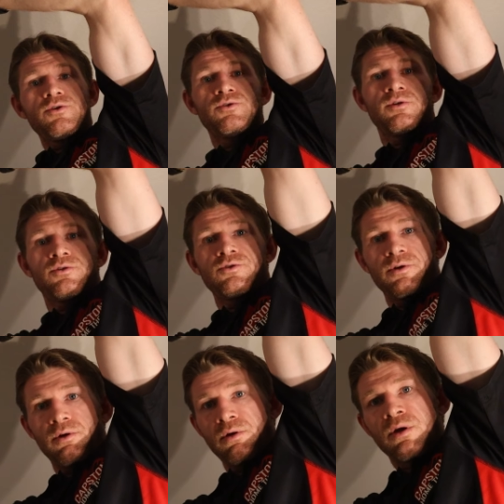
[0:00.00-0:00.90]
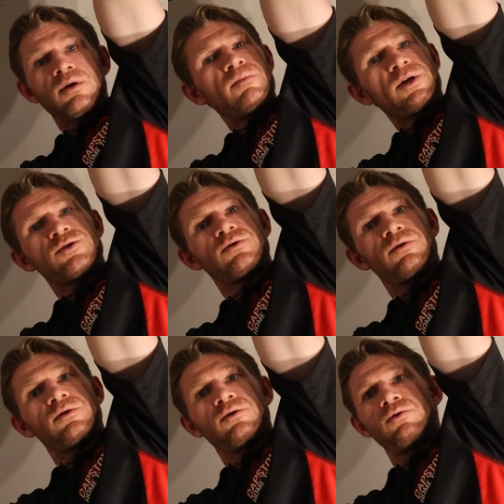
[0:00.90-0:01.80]
using a drill, make sure
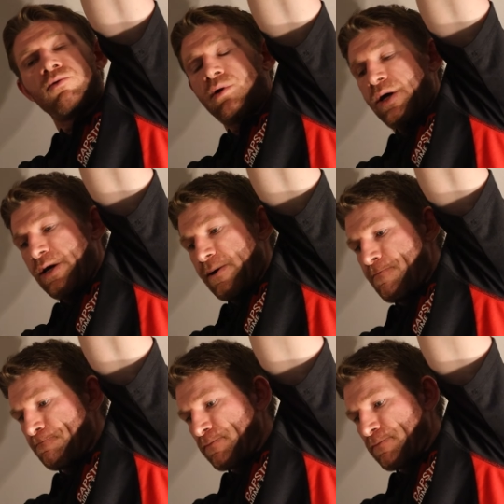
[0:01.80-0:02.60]
that you uh,